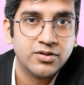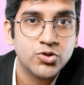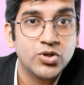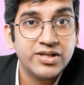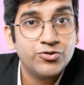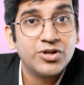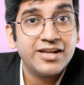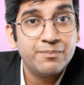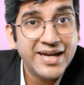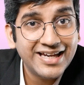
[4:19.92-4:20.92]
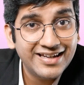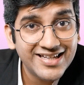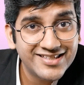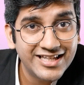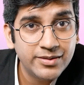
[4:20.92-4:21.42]
So if you can make
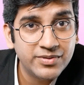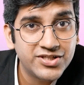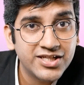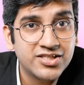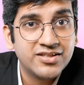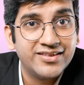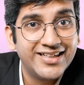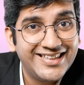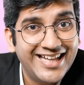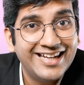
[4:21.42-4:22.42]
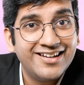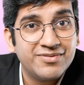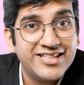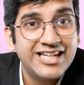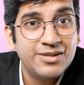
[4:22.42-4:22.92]
less silly mistakes, the
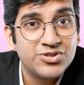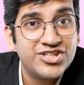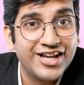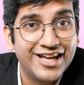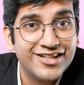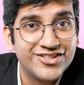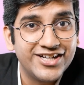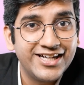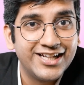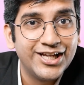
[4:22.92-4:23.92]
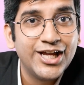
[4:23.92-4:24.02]
10 silly mistake errors, right?